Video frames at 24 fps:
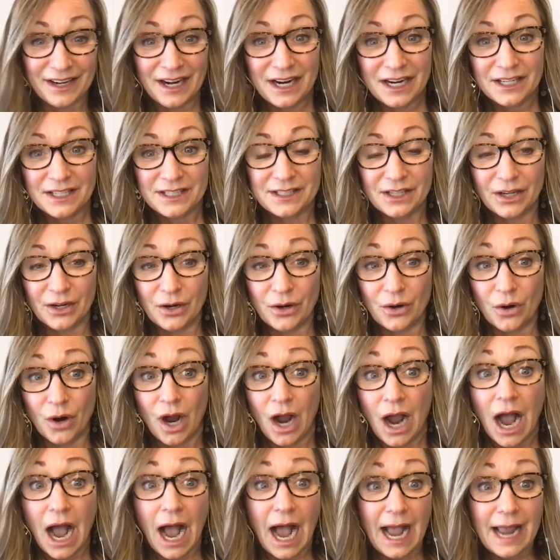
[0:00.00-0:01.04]
So
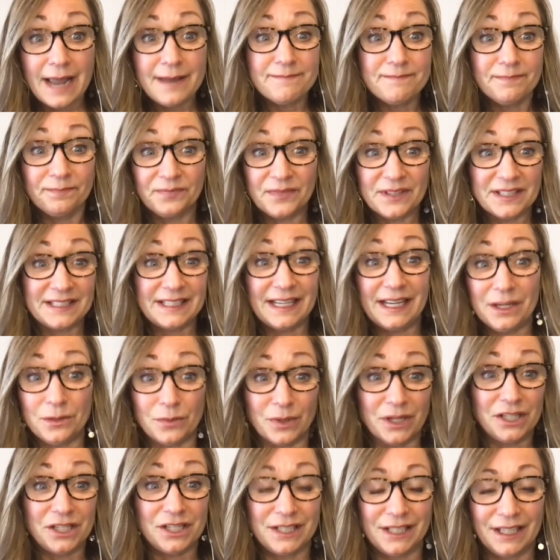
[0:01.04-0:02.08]
I'm
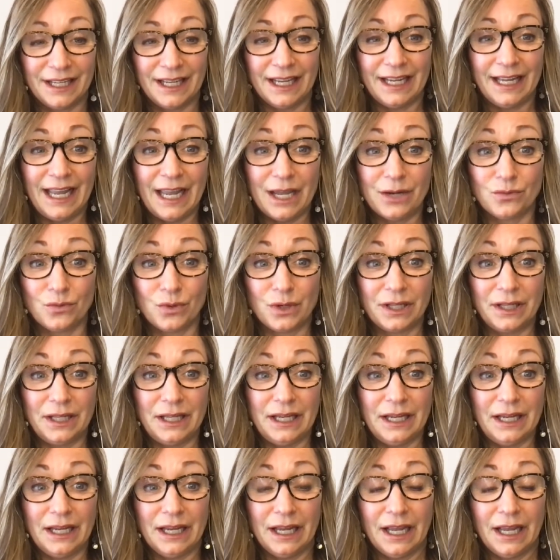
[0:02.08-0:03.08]
sandwiched and really,